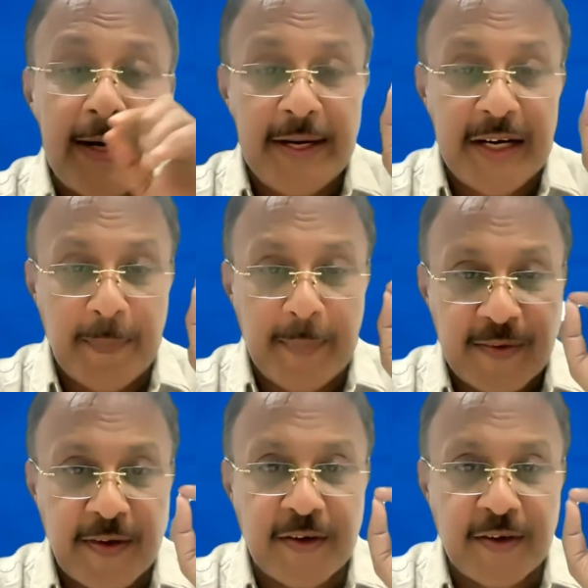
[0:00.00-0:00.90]
I need a
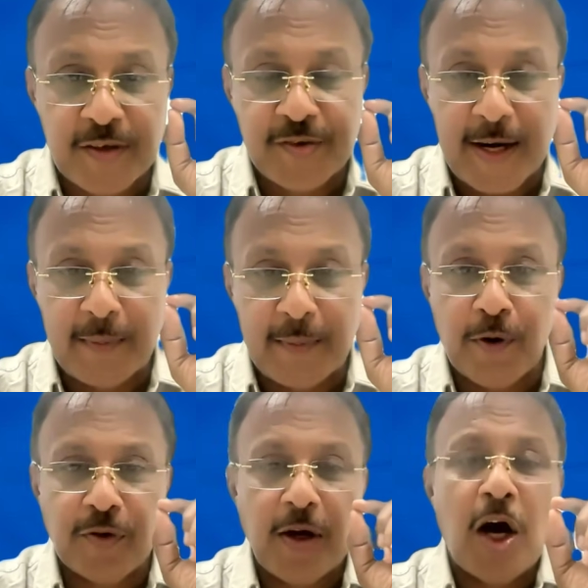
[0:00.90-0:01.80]
message in the chat
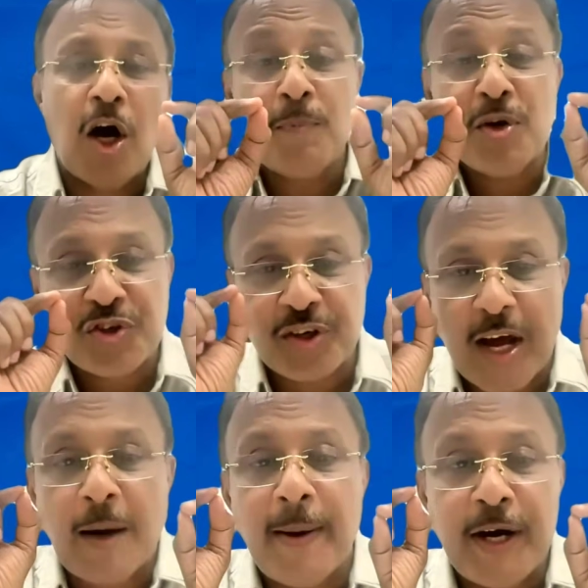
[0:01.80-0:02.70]
box. How much
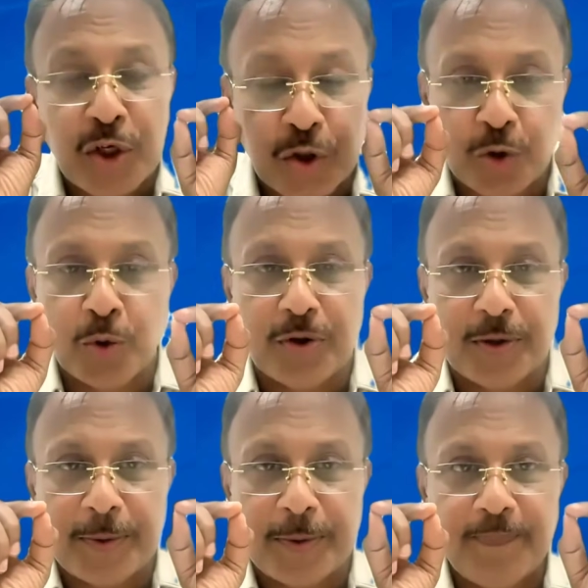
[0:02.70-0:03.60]
time I
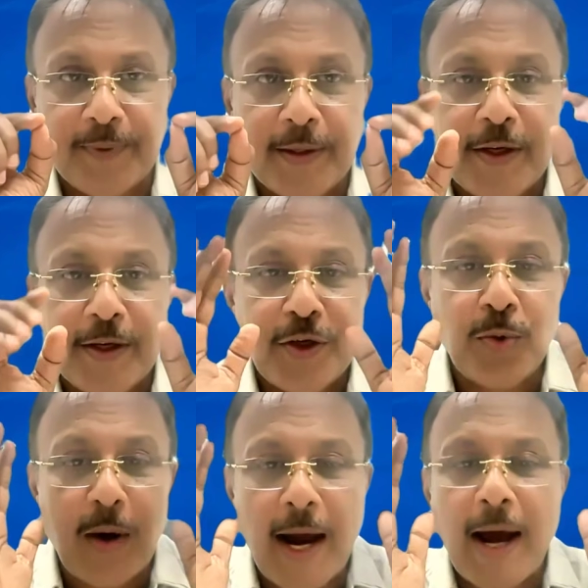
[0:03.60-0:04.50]
took
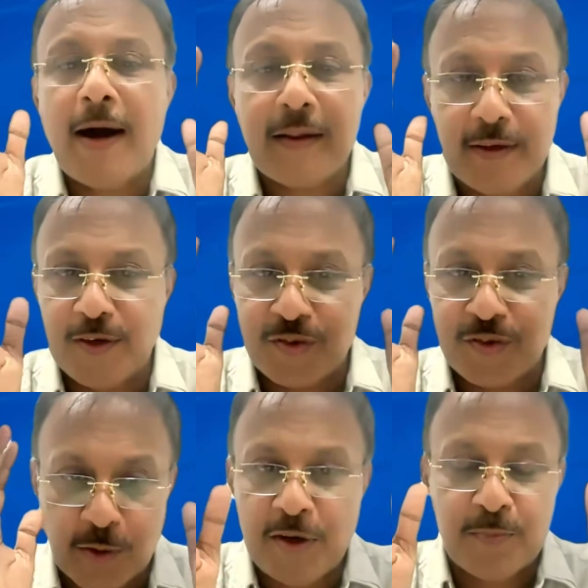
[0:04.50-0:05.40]
to add
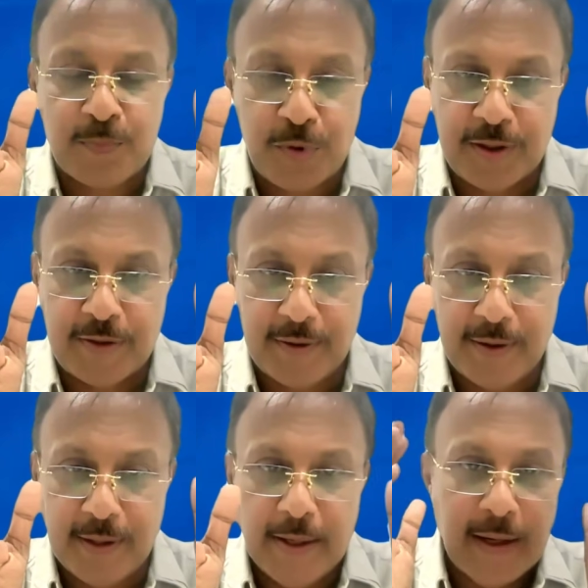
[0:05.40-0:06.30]
this service project?
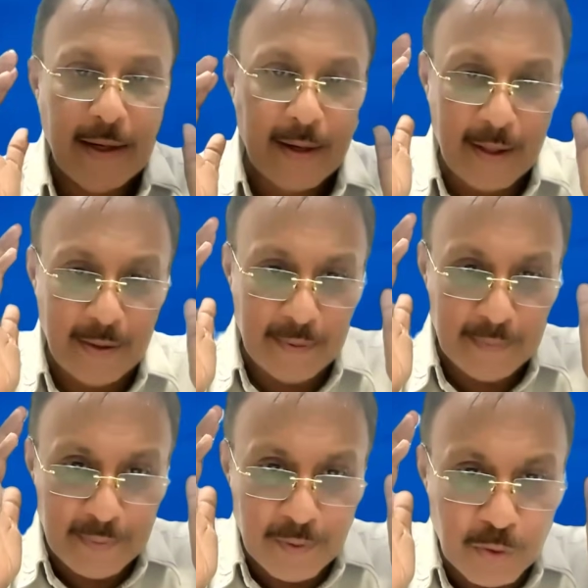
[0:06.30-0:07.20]

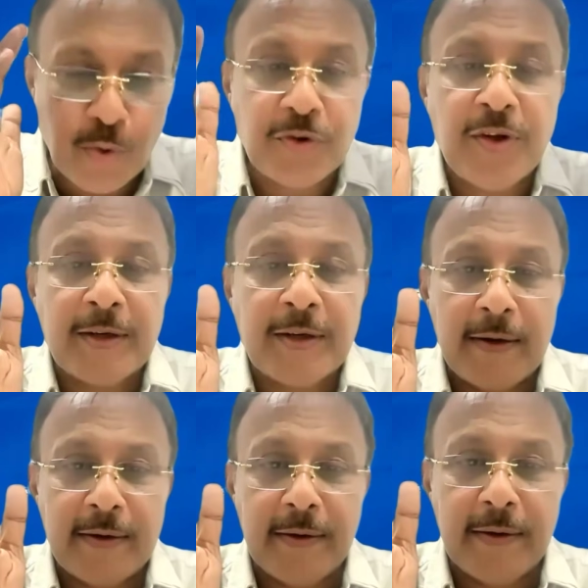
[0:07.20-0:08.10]
I wrote the
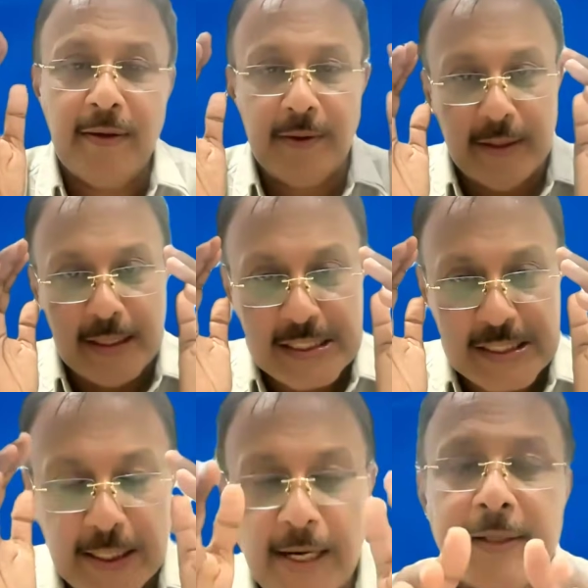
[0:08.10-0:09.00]
title,
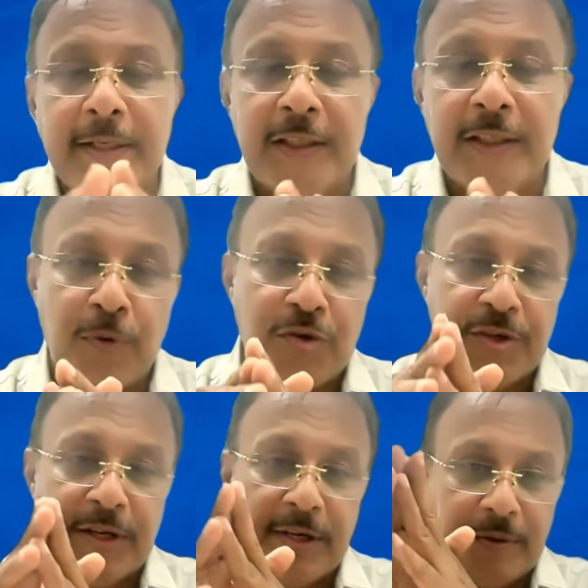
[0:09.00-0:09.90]
selected the
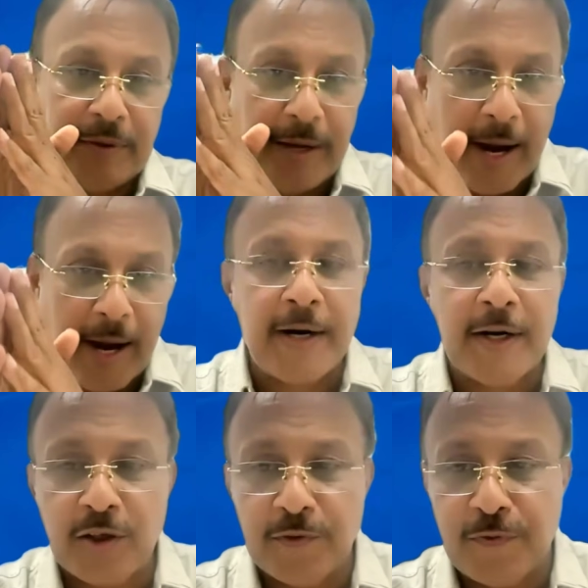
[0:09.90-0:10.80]
project,
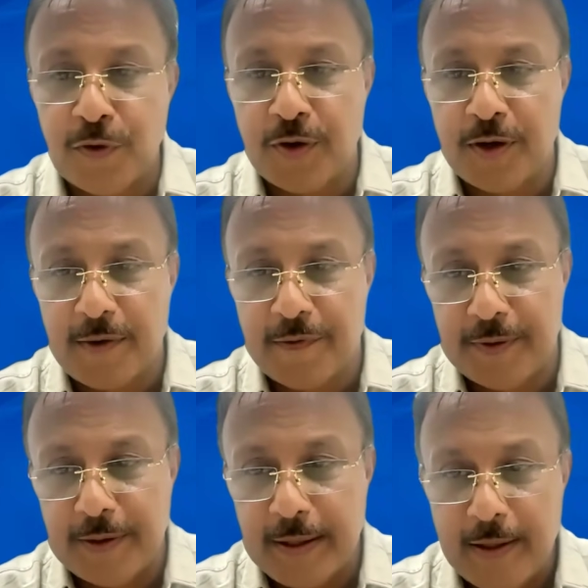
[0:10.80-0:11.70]
added the
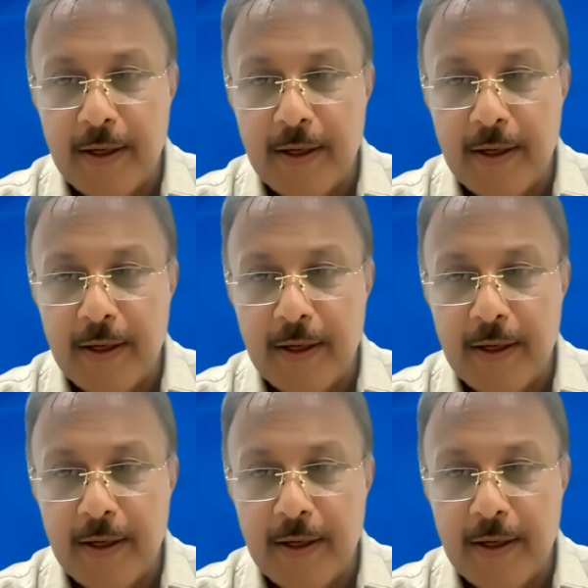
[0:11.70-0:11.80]
photographs.